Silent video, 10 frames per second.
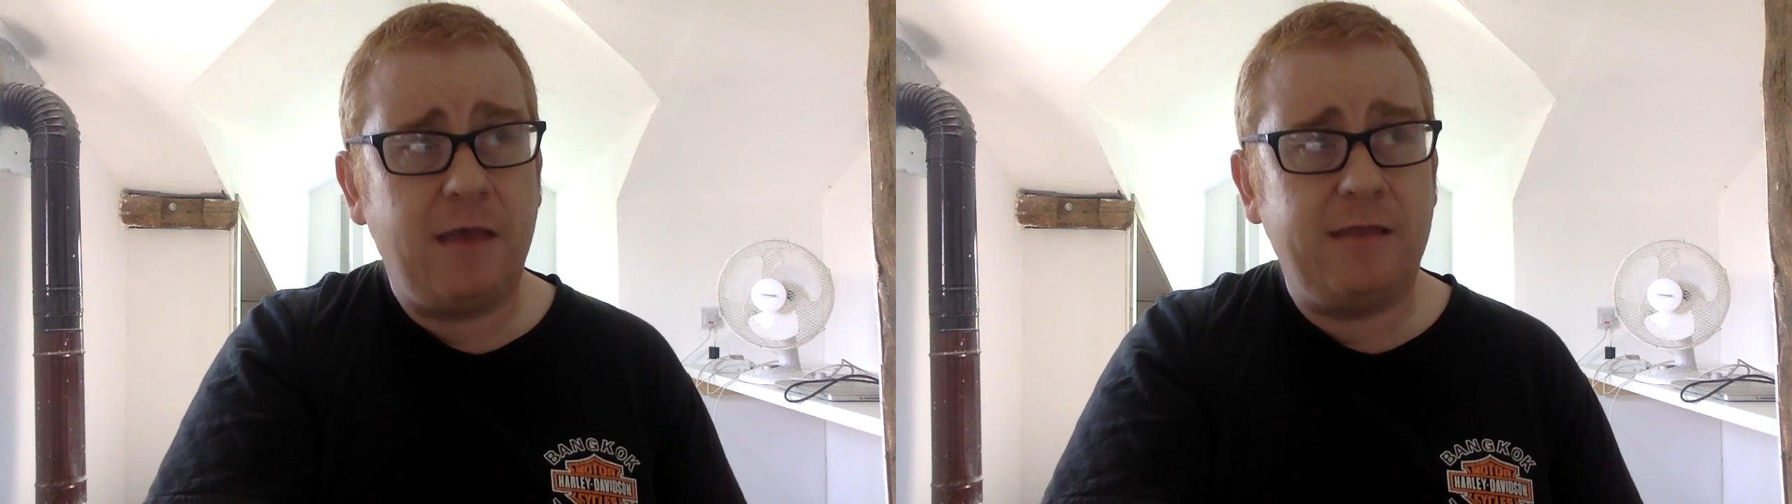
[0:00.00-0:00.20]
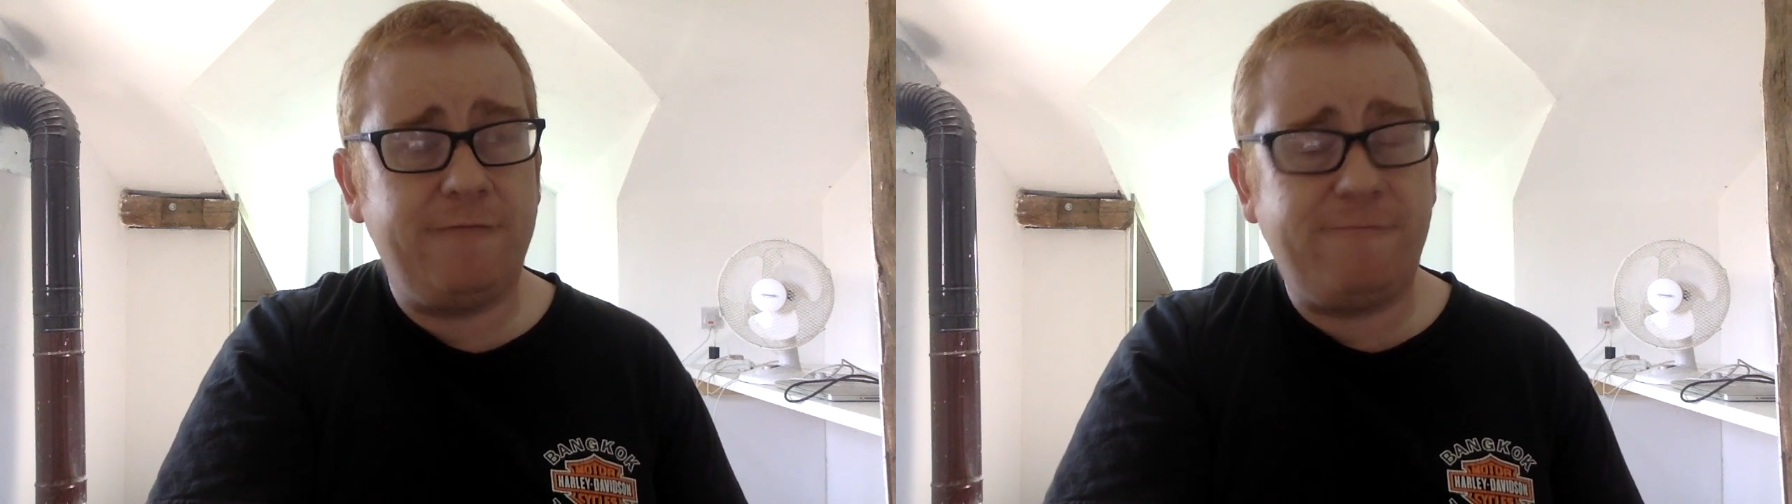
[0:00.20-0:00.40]

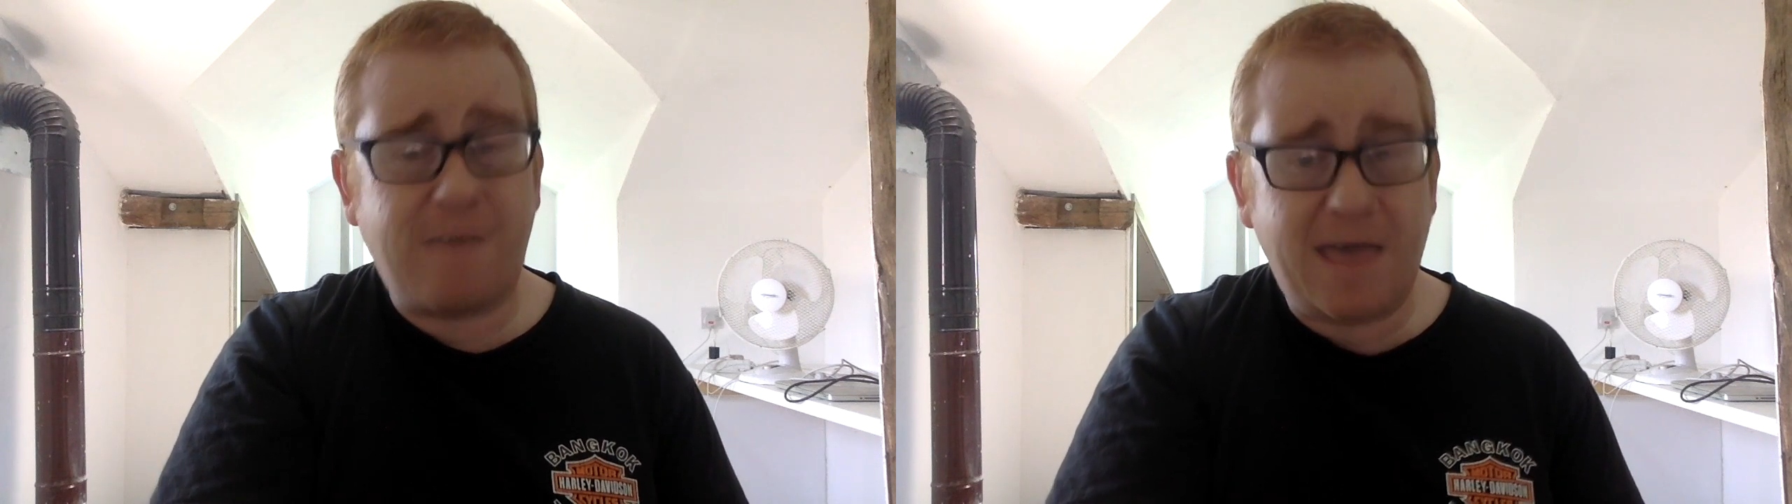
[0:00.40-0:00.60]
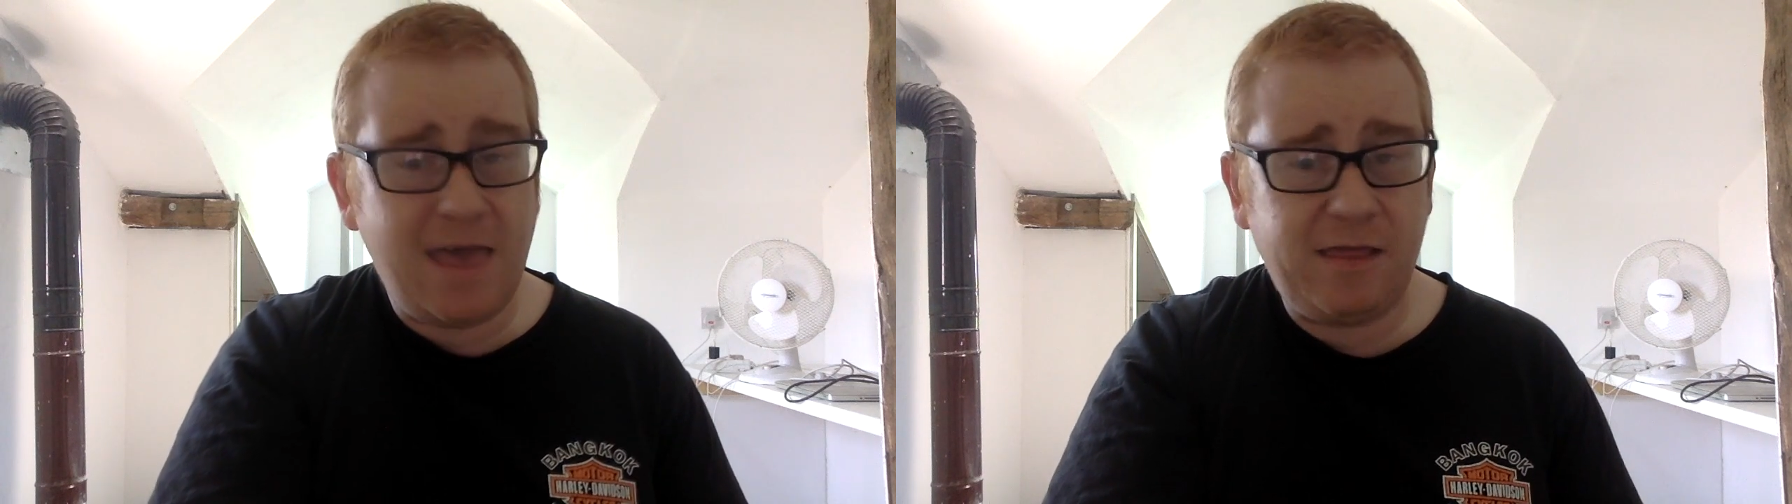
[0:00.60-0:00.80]
the
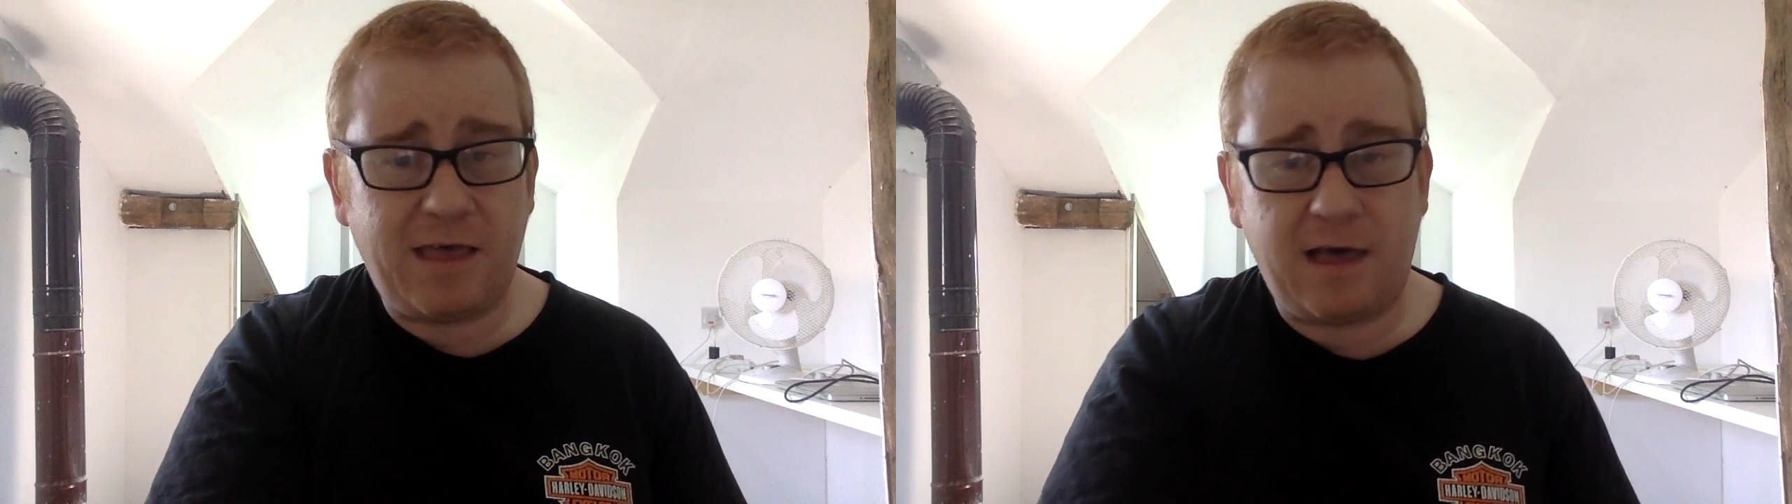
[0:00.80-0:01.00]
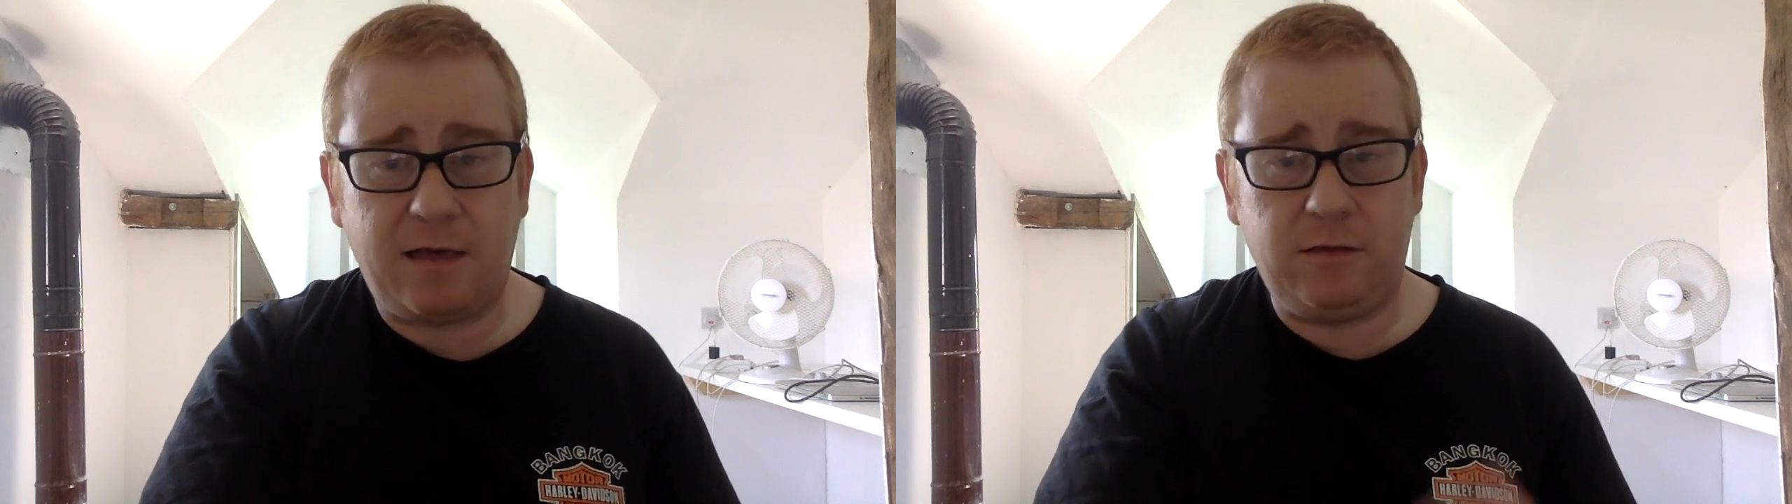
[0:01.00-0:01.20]
fire
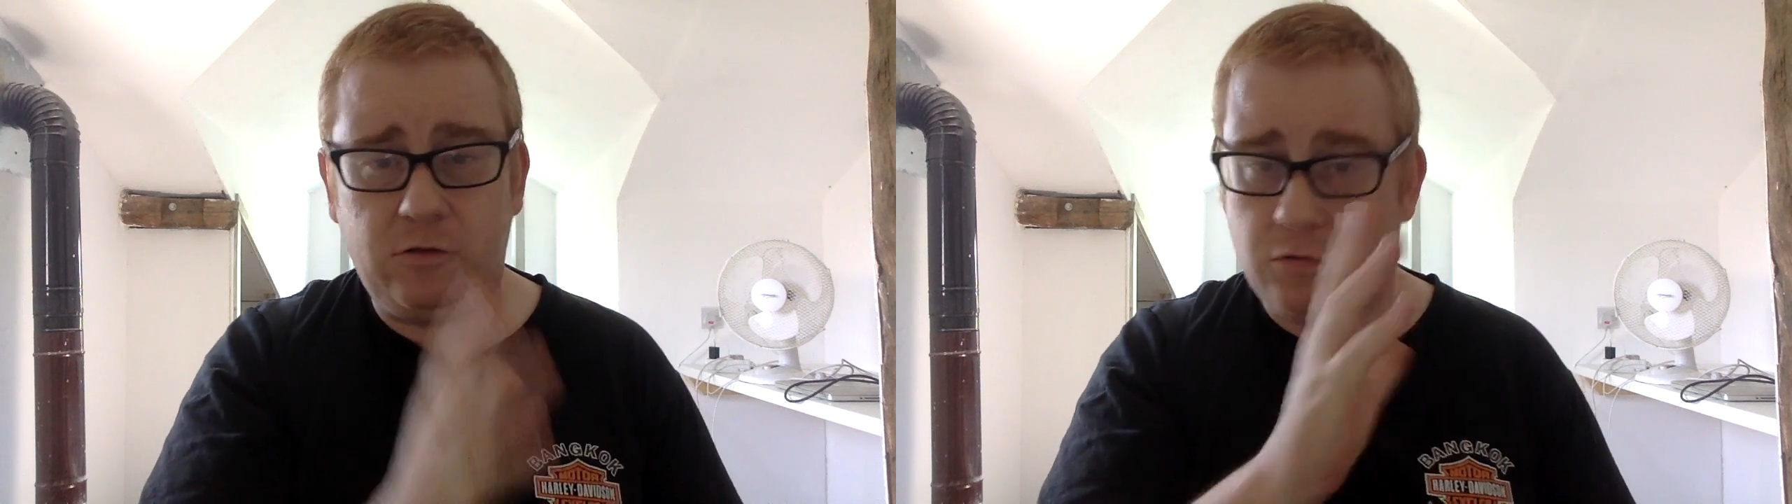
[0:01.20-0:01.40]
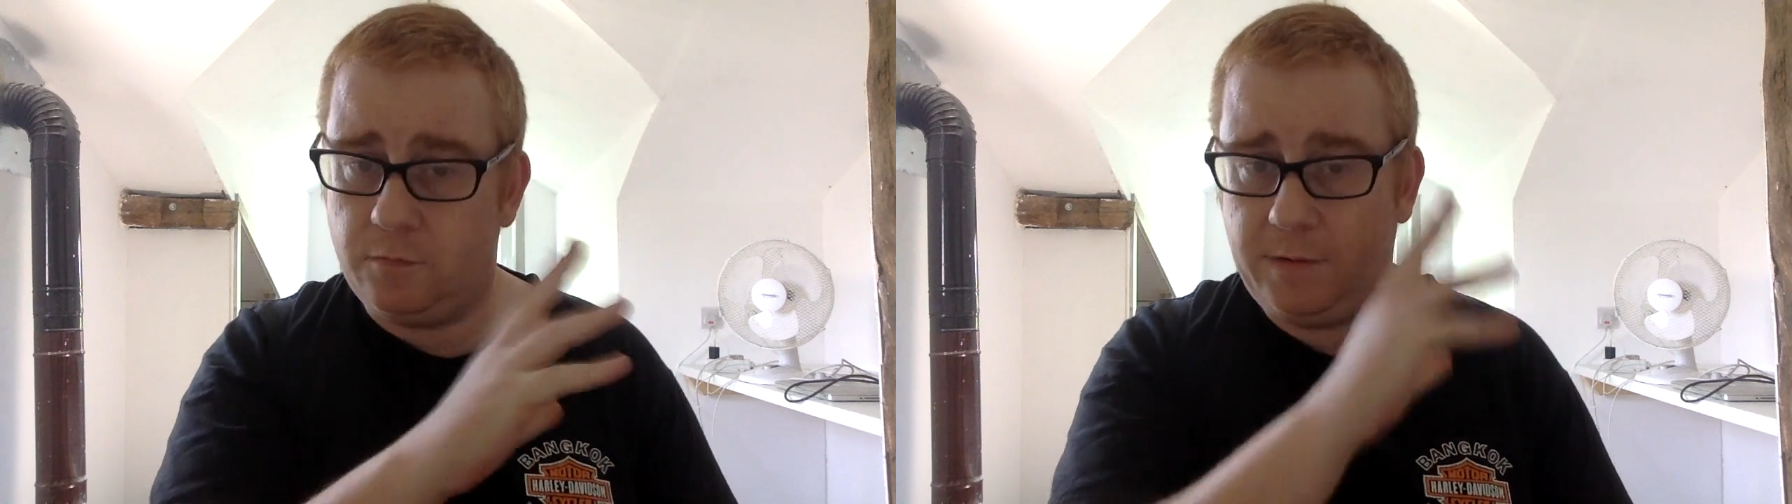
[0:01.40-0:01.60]
that
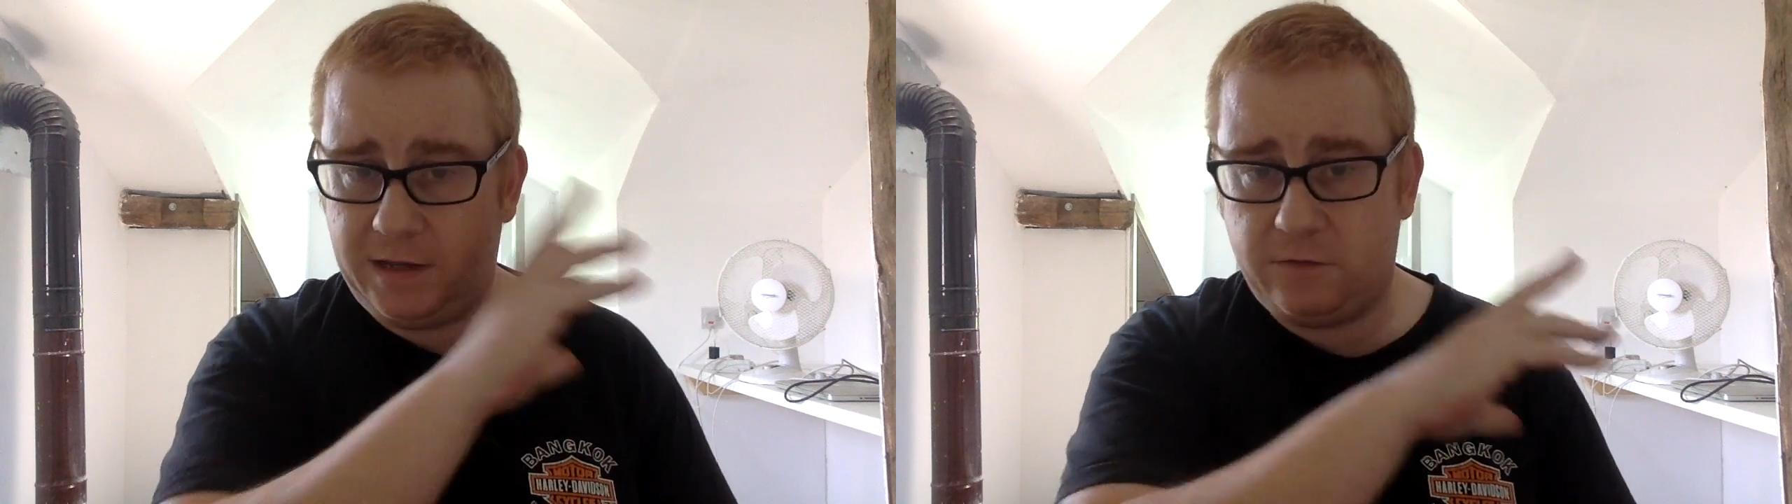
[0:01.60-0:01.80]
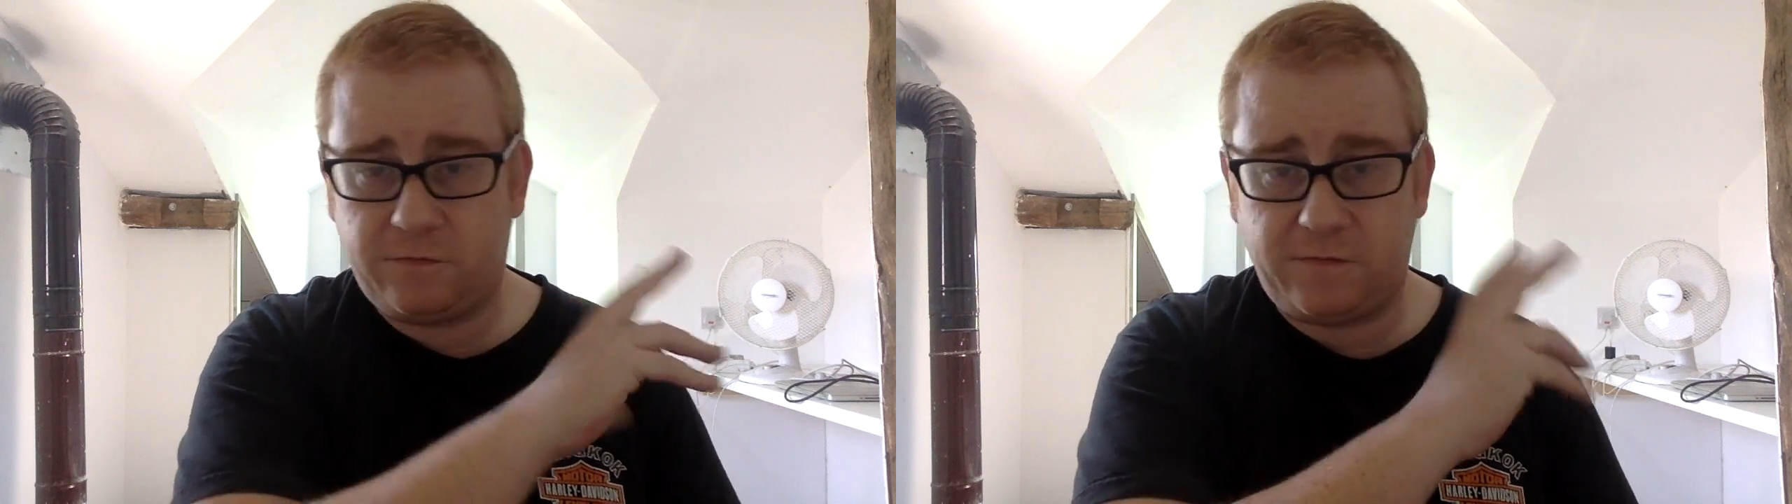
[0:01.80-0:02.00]
normally
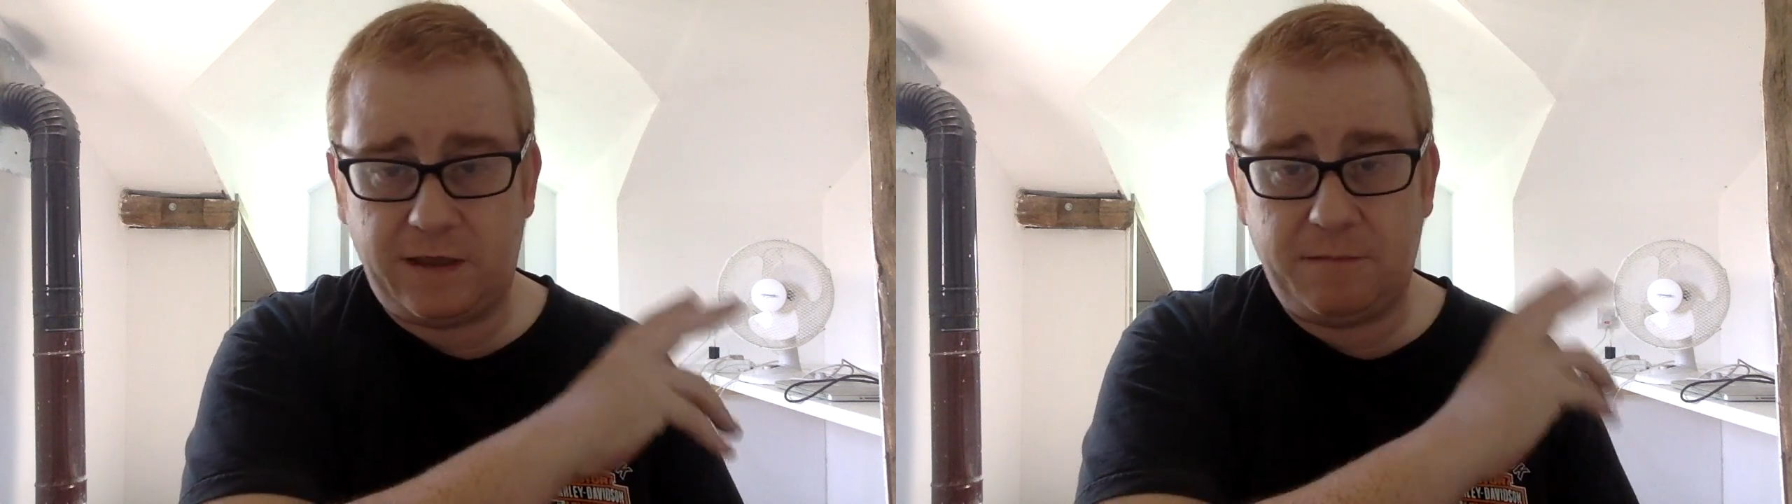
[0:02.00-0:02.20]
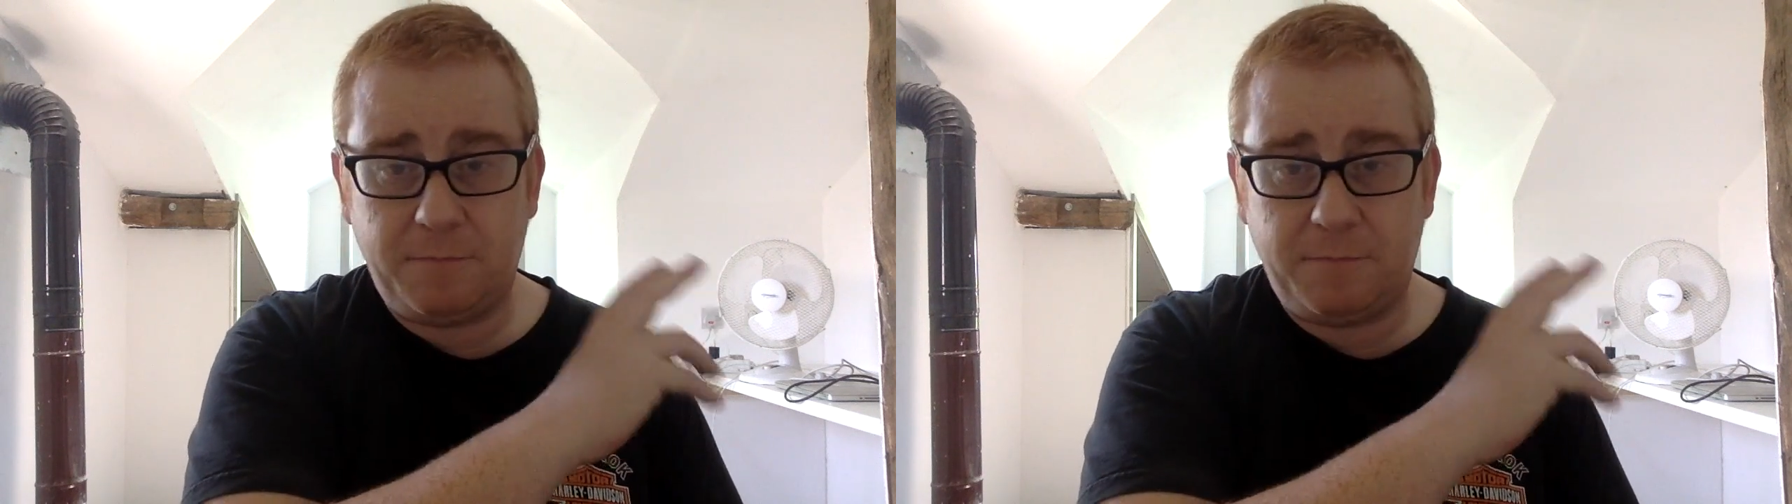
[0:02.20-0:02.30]
you see